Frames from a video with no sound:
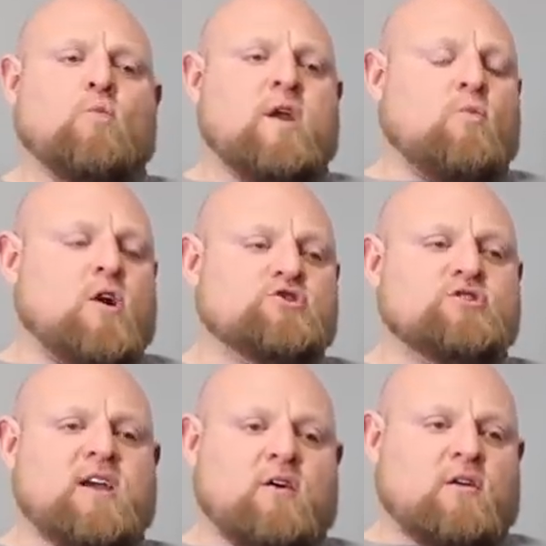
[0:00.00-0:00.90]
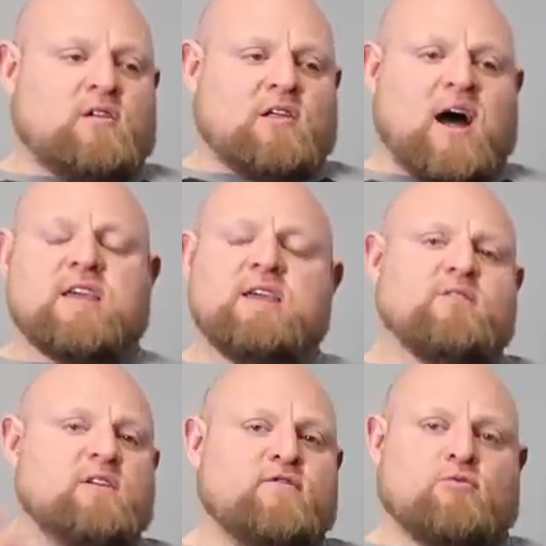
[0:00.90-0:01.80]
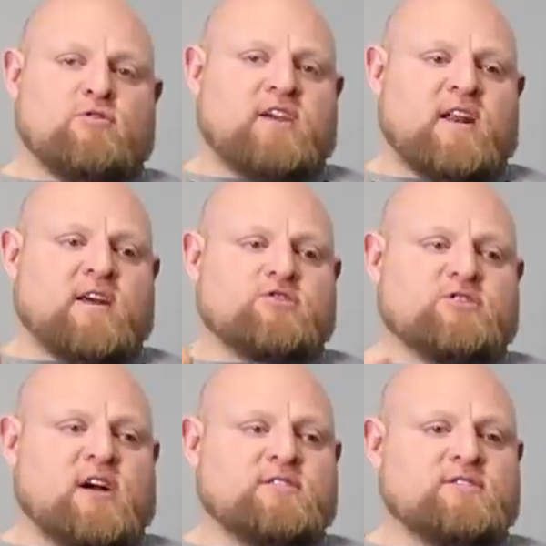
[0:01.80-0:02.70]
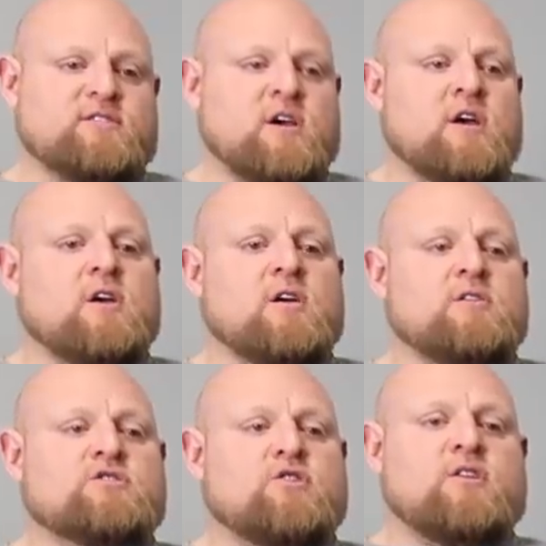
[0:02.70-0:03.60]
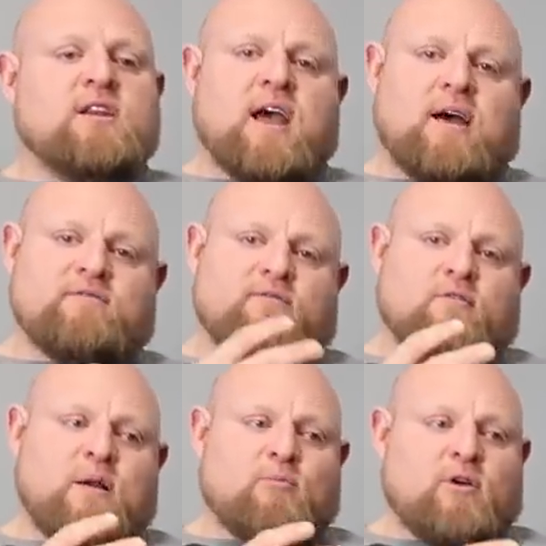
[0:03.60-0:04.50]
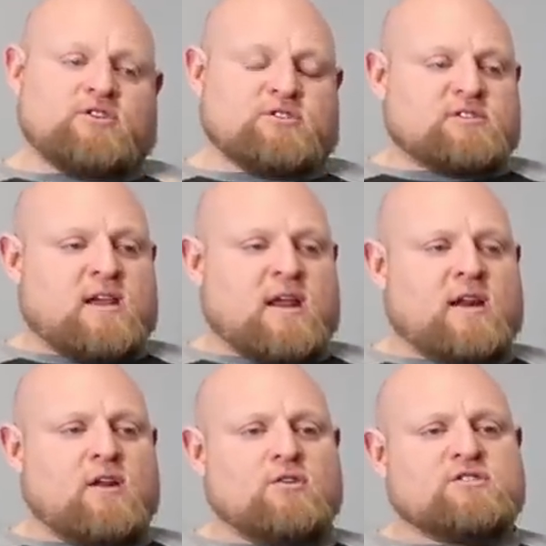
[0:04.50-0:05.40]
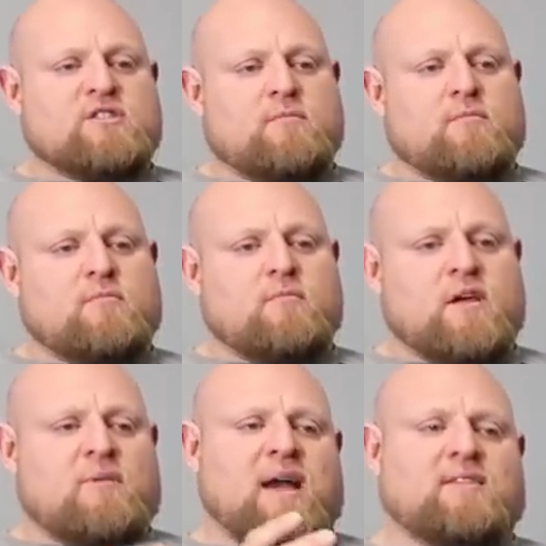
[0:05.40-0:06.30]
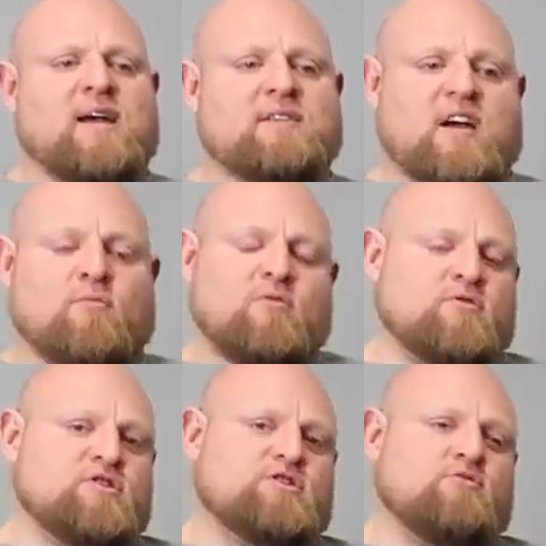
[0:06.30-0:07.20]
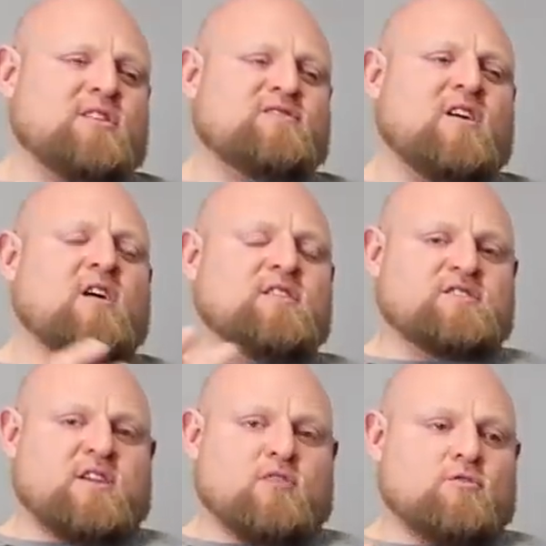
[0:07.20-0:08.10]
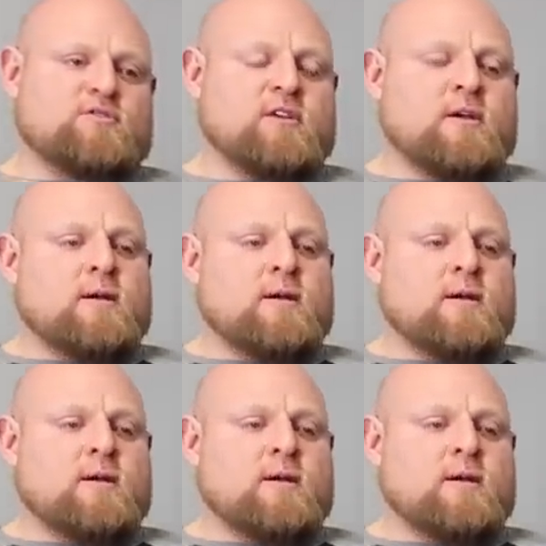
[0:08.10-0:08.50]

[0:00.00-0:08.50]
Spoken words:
It wears you down a lot, even if you rotate exercises. So you need to have different rep ranges. And I noticed that back in that time, we were just doing a ton of singles